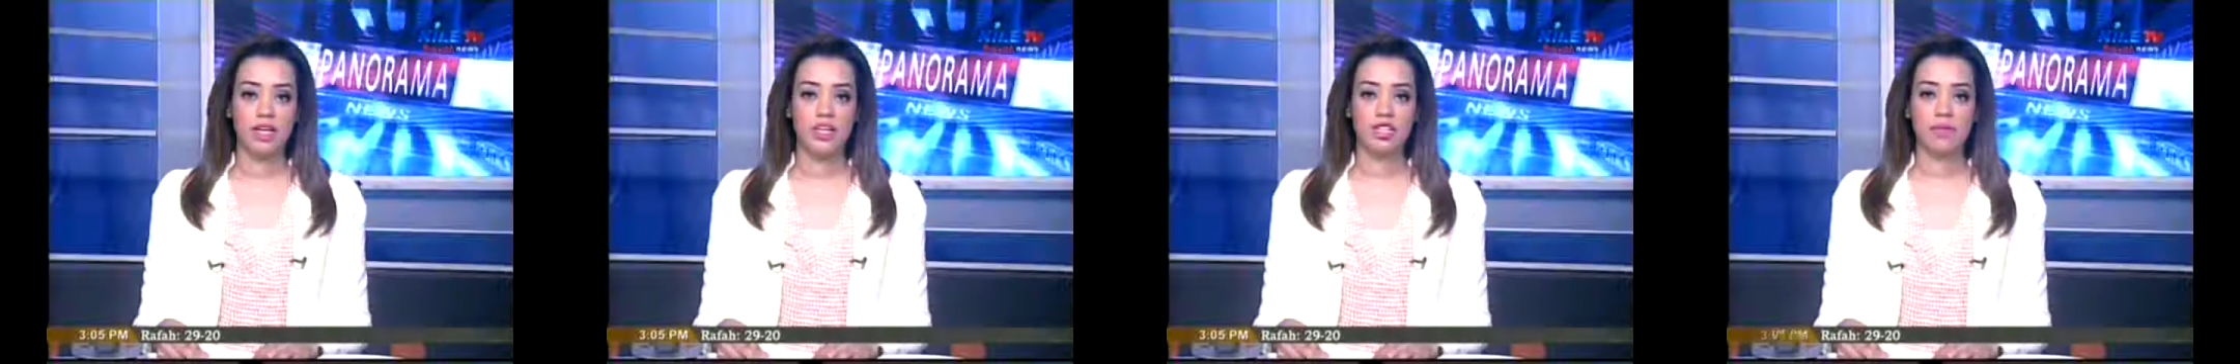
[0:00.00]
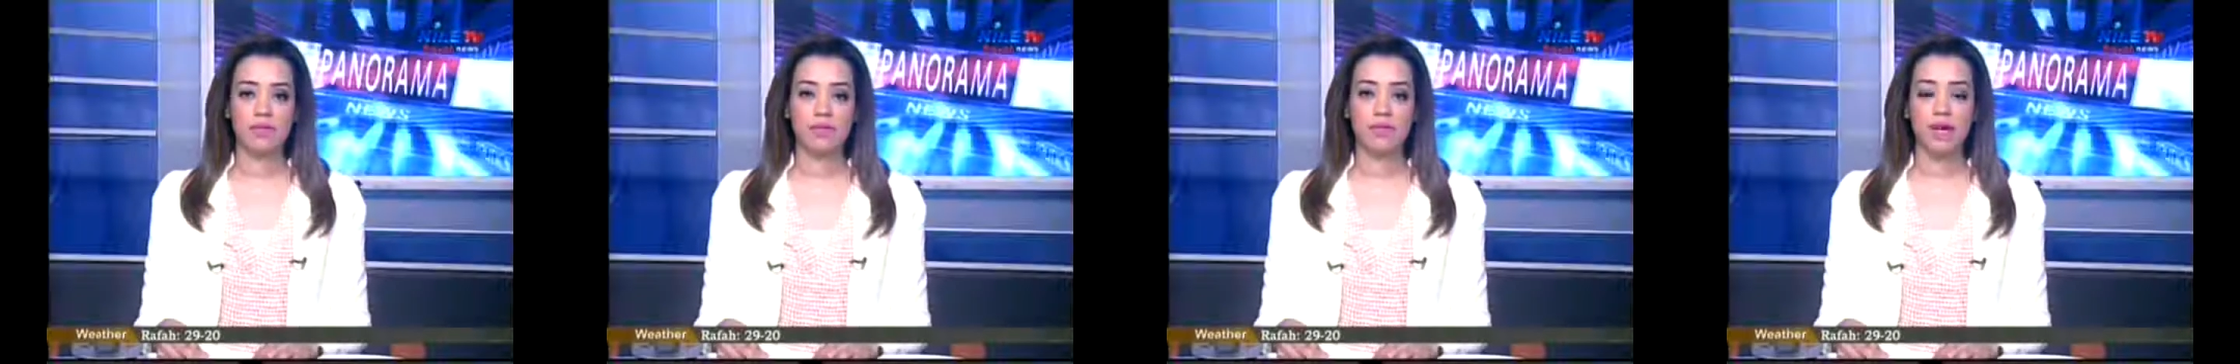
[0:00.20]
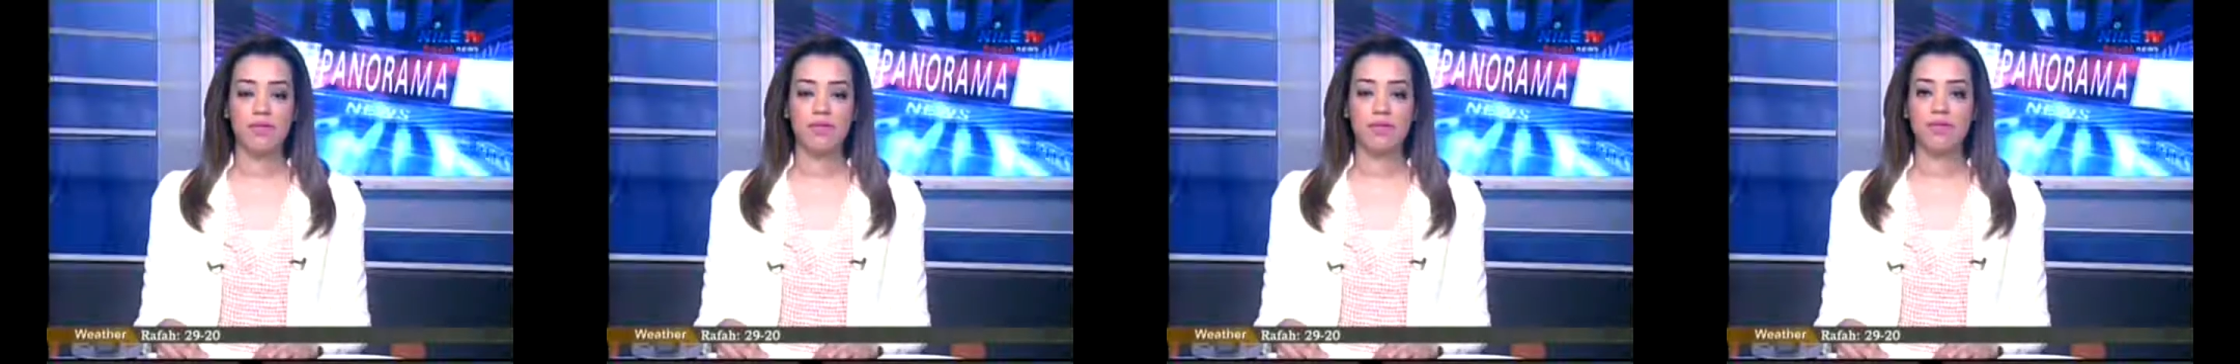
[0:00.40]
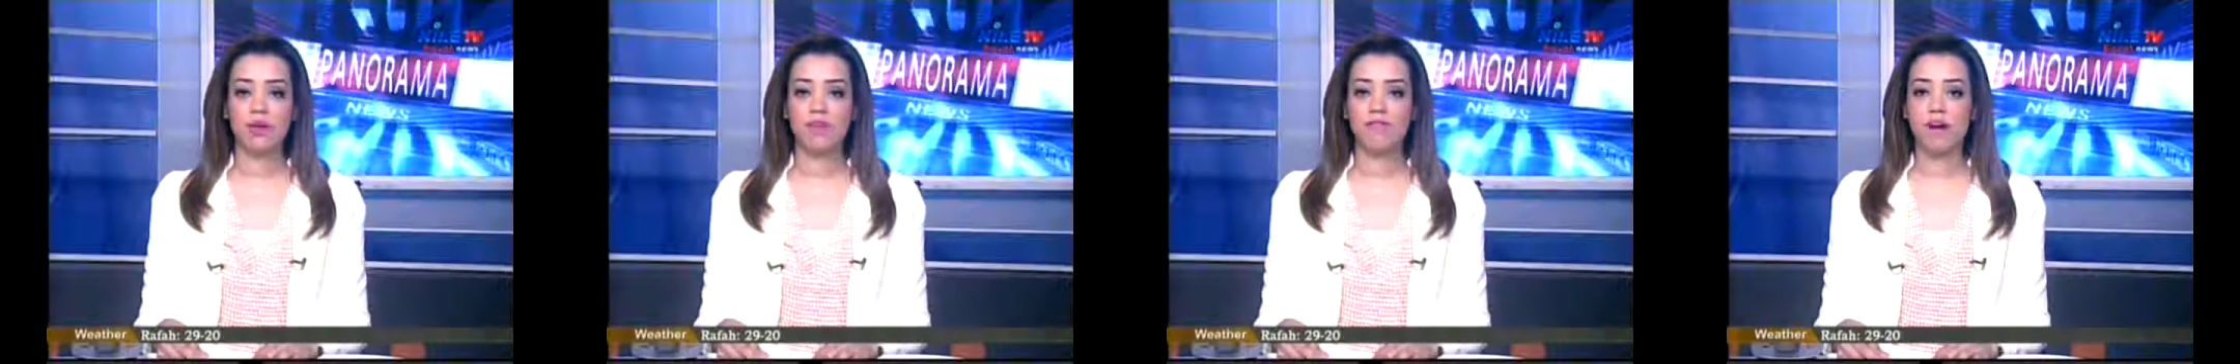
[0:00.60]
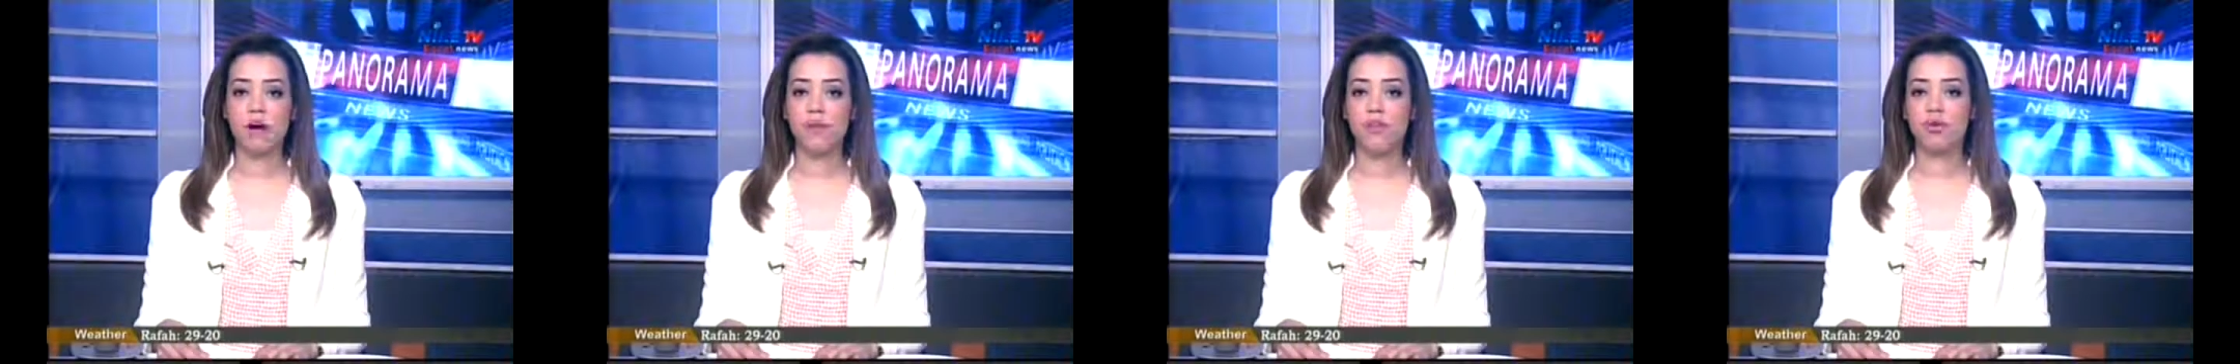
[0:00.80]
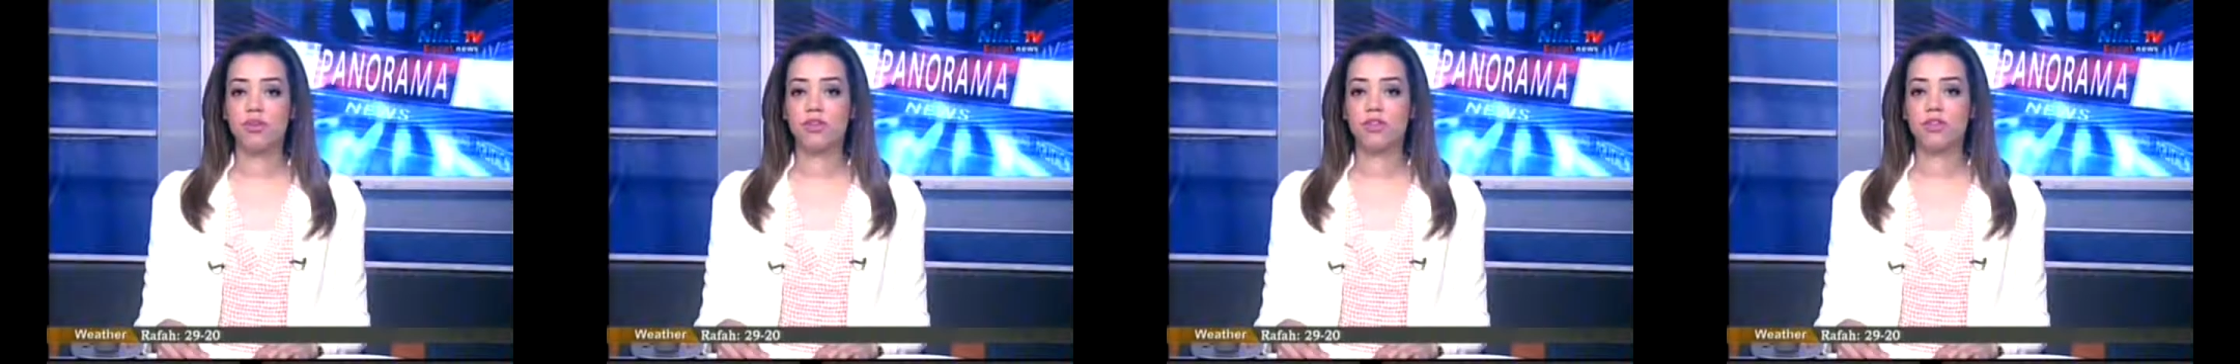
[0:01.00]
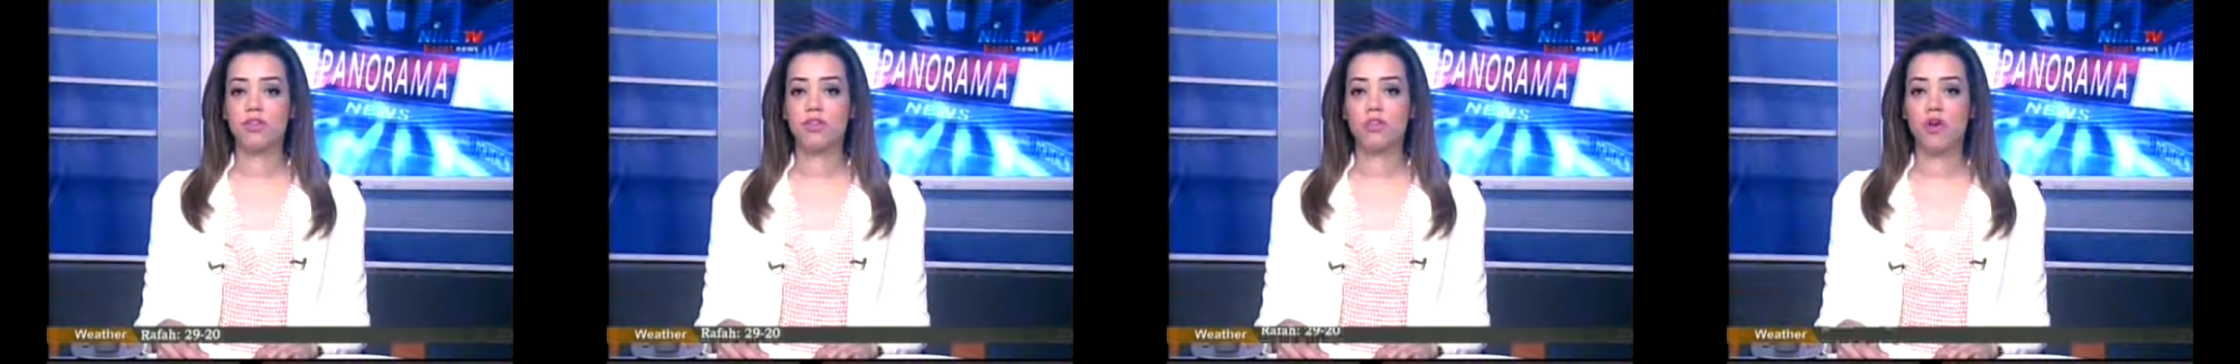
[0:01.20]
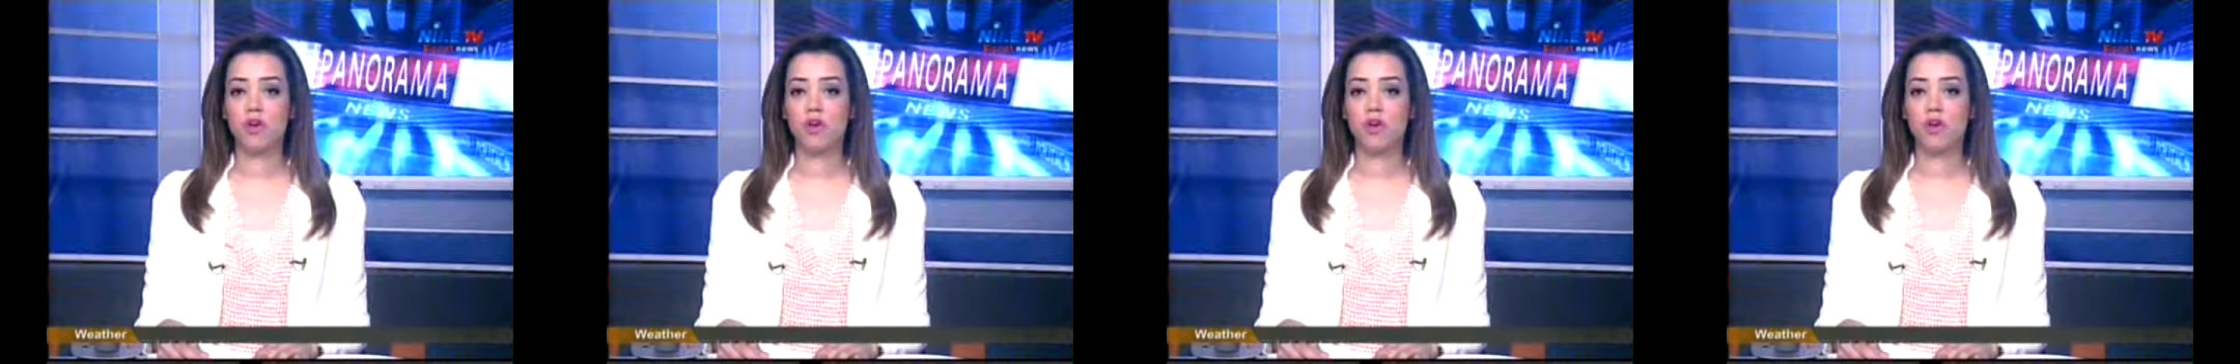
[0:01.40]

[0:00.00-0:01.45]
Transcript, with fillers: Egypt kept the Rafah border